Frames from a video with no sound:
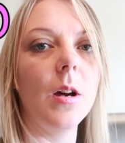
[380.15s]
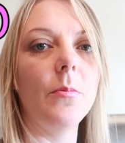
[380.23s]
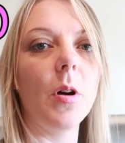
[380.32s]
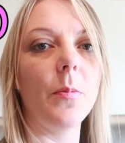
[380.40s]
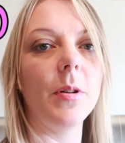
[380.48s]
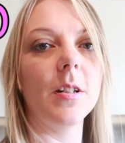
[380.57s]

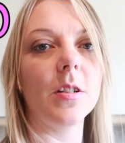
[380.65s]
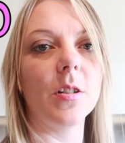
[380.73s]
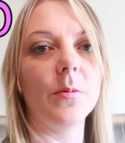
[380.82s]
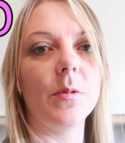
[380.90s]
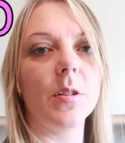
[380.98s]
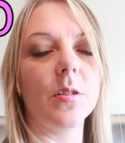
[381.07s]
popping
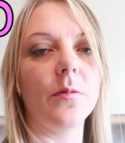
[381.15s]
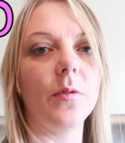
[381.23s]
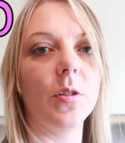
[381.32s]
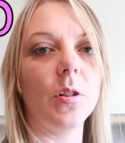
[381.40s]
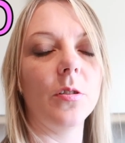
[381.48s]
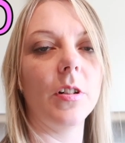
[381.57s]
some
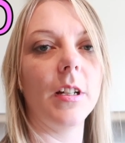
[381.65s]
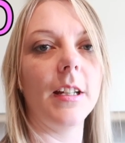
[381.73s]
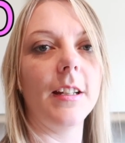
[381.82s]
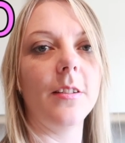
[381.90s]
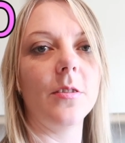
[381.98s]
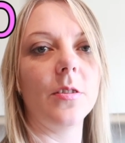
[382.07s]
Zoflora
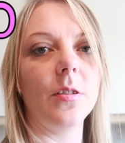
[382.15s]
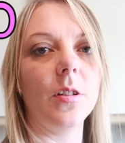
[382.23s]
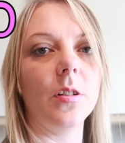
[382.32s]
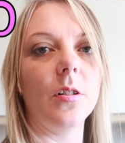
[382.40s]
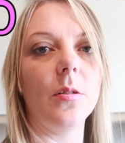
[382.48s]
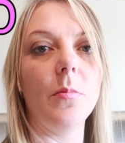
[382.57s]
into
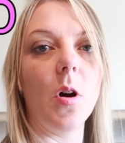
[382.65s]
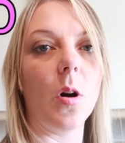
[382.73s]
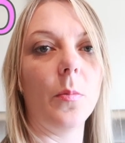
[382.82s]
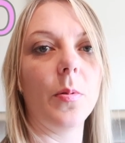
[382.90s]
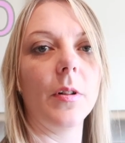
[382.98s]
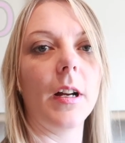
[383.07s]
your
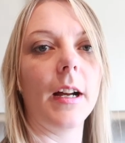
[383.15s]
mop.